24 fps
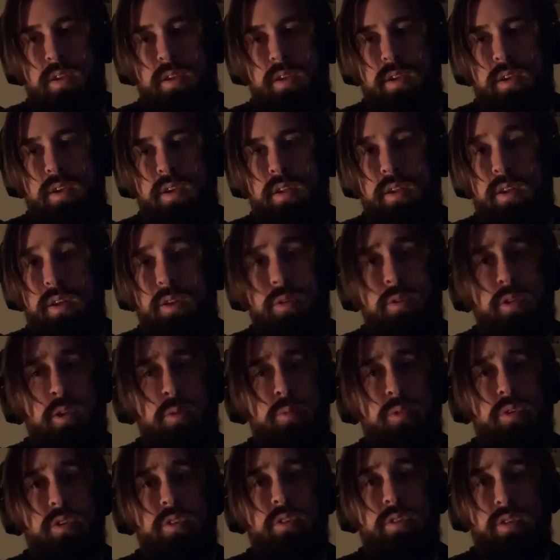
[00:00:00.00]
And I knew they
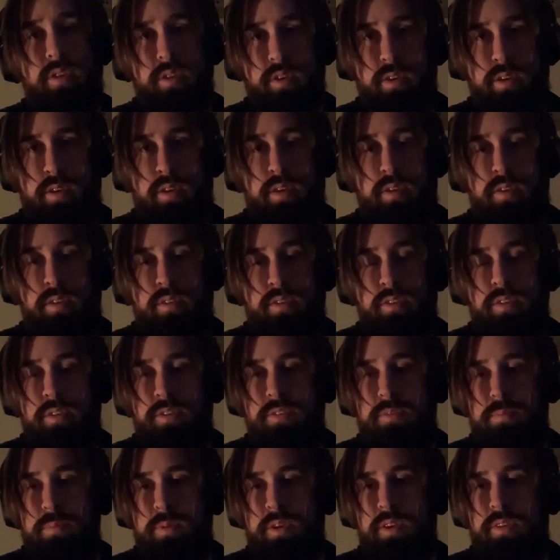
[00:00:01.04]
weren't dog,
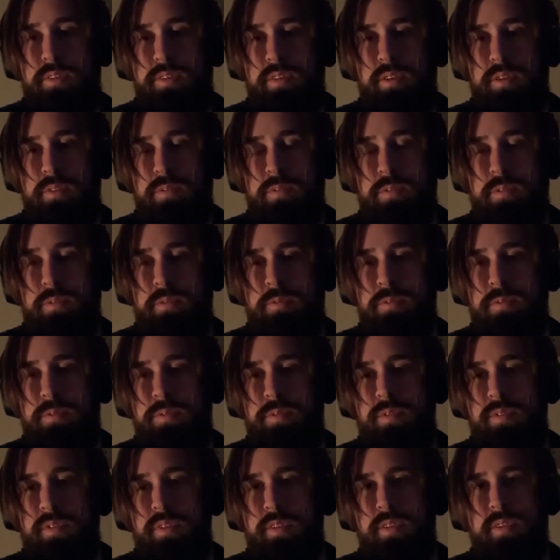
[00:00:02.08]
just based off of
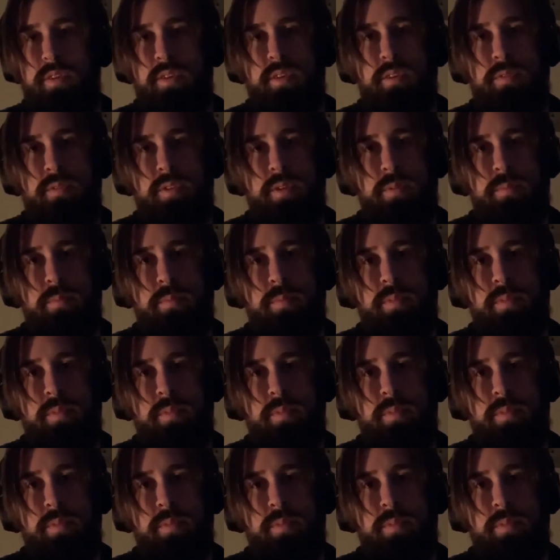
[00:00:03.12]
the look of them